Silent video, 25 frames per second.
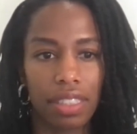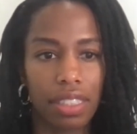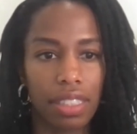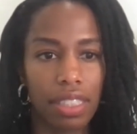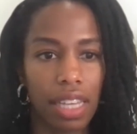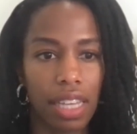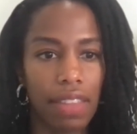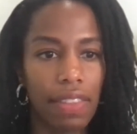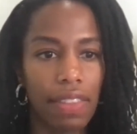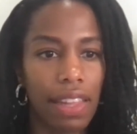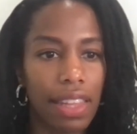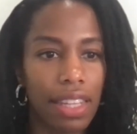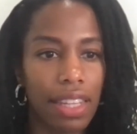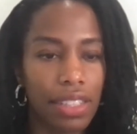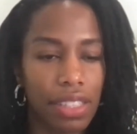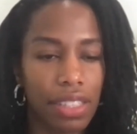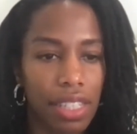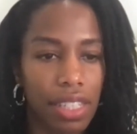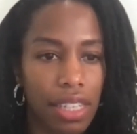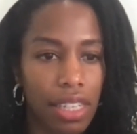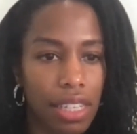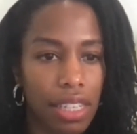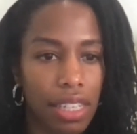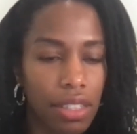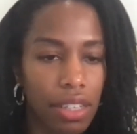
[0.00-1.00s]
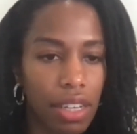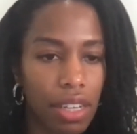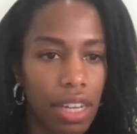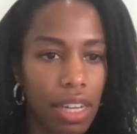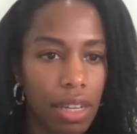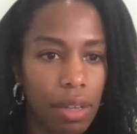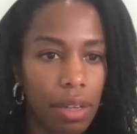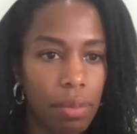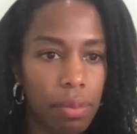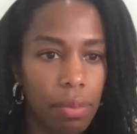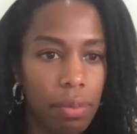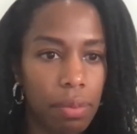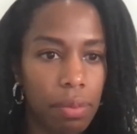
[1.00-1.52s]
And then there's a
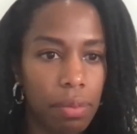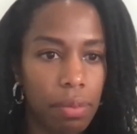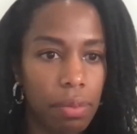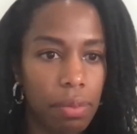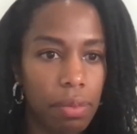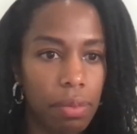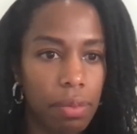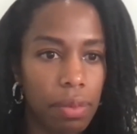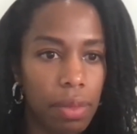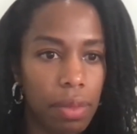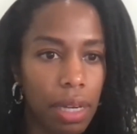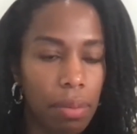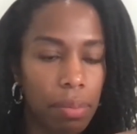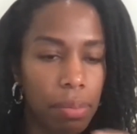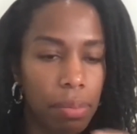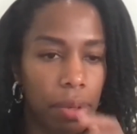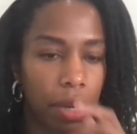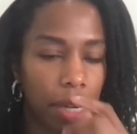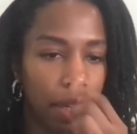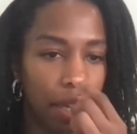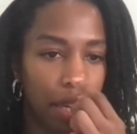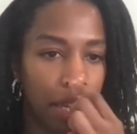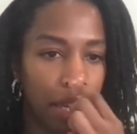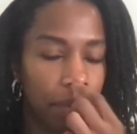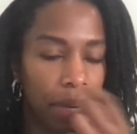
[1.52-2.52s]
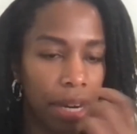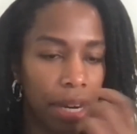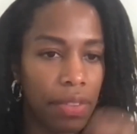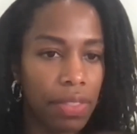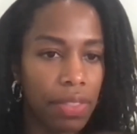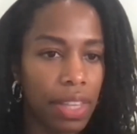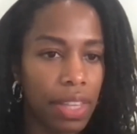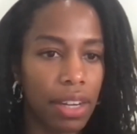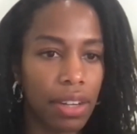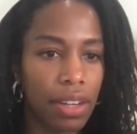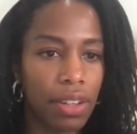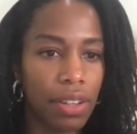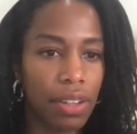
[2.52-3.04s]

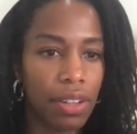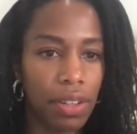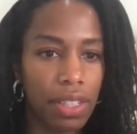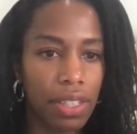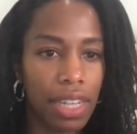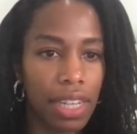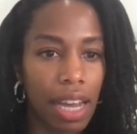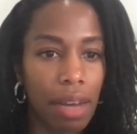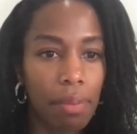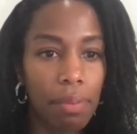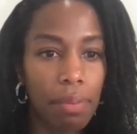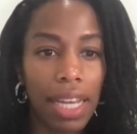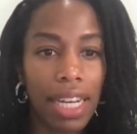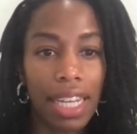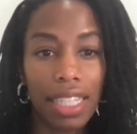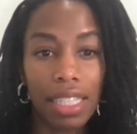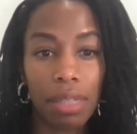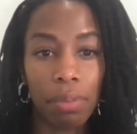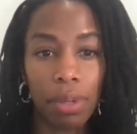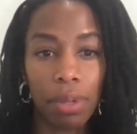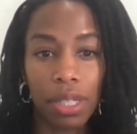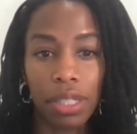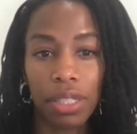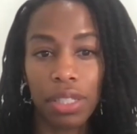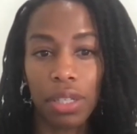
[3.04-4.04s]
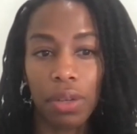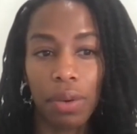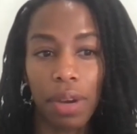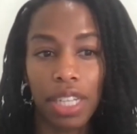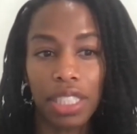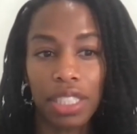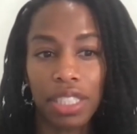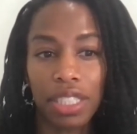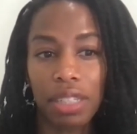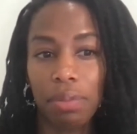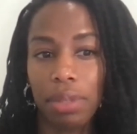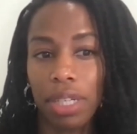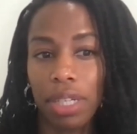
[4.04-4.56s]
parenthetical, not meant as a personal
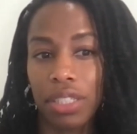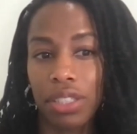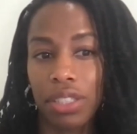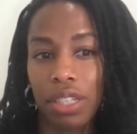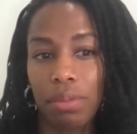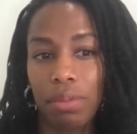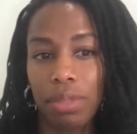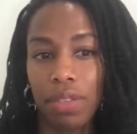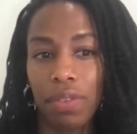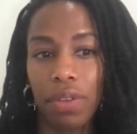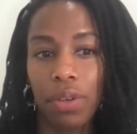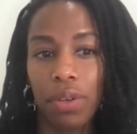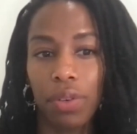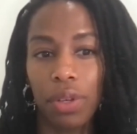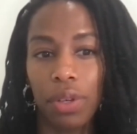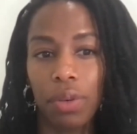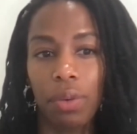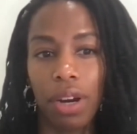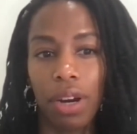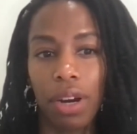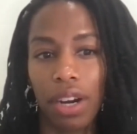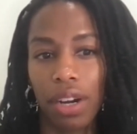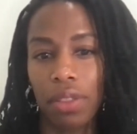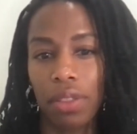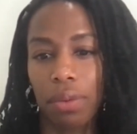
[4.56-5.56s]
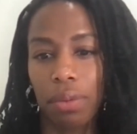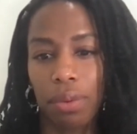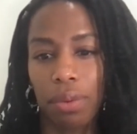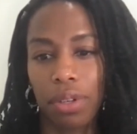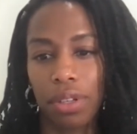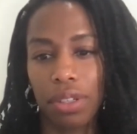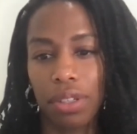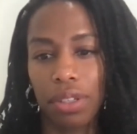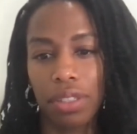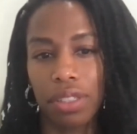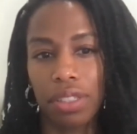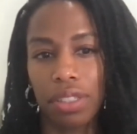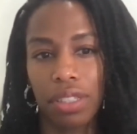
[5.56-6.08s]
question, but in terms of who you are in the
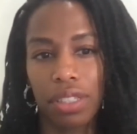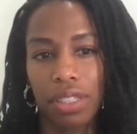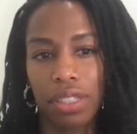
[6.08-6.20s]
world.